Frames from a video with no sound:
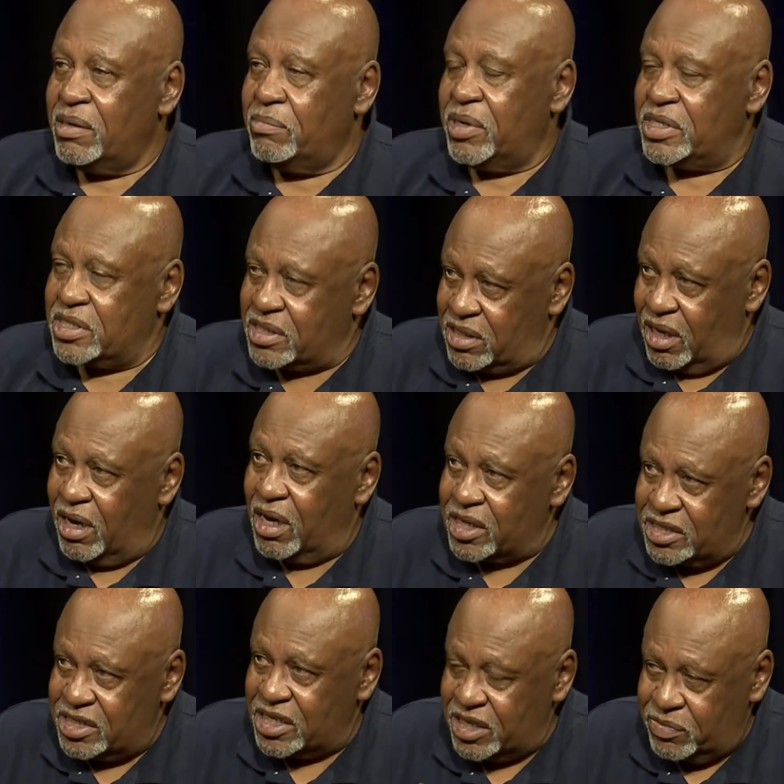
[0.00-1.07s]
But as
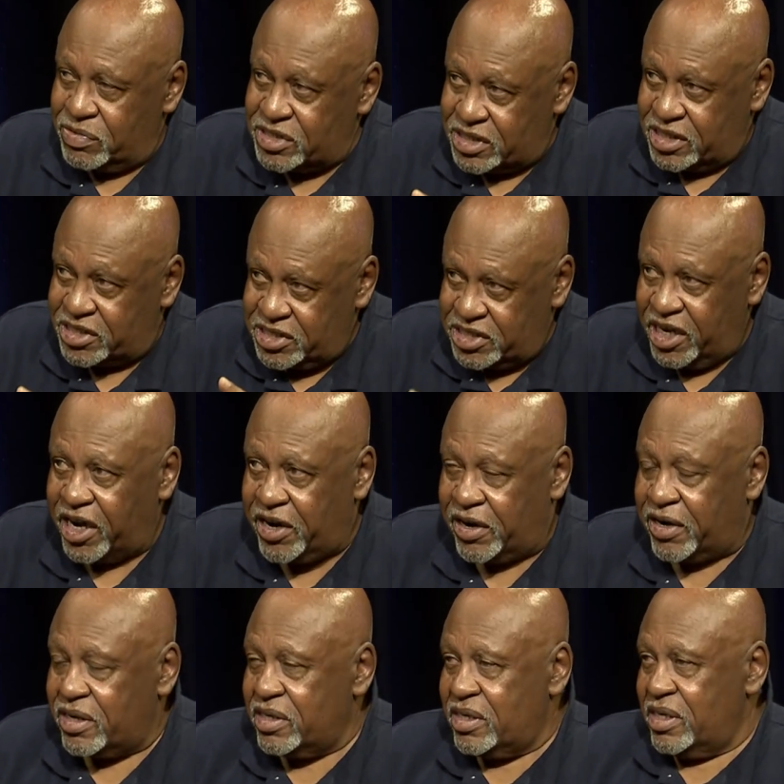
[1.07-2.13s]
long as he was the
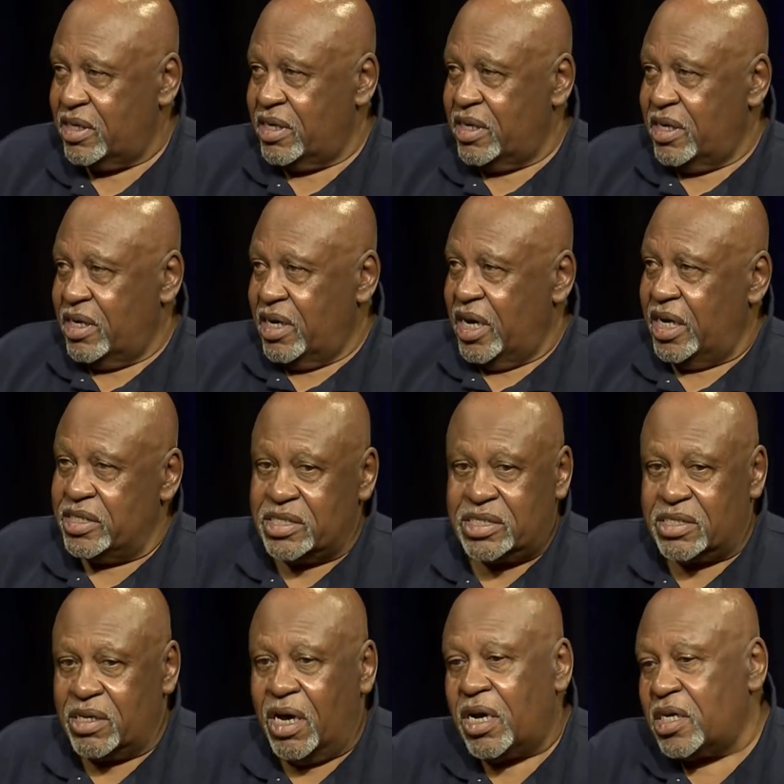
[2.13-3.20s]
chair, and as
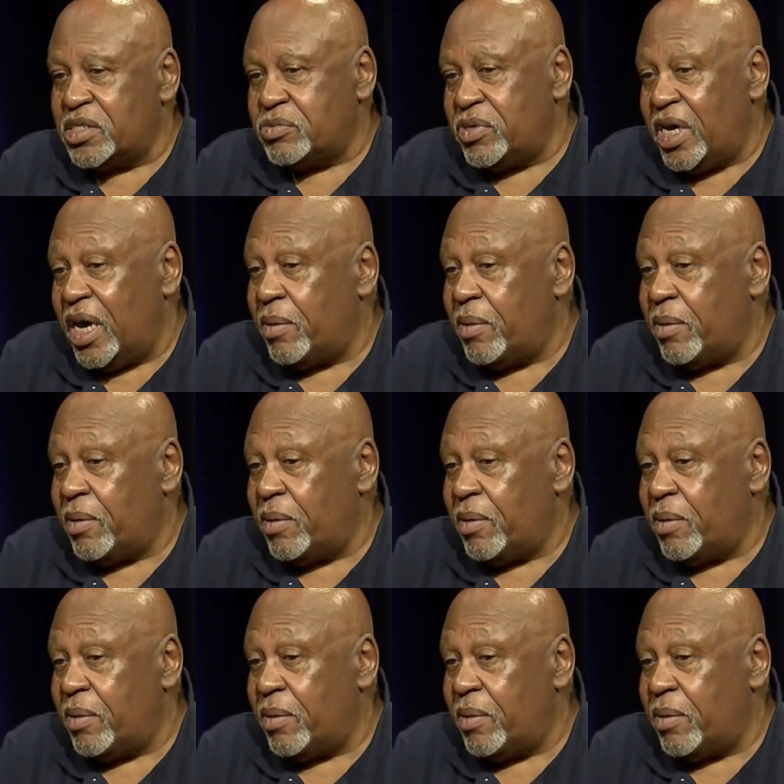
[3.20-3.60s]
long mm. as we hmm.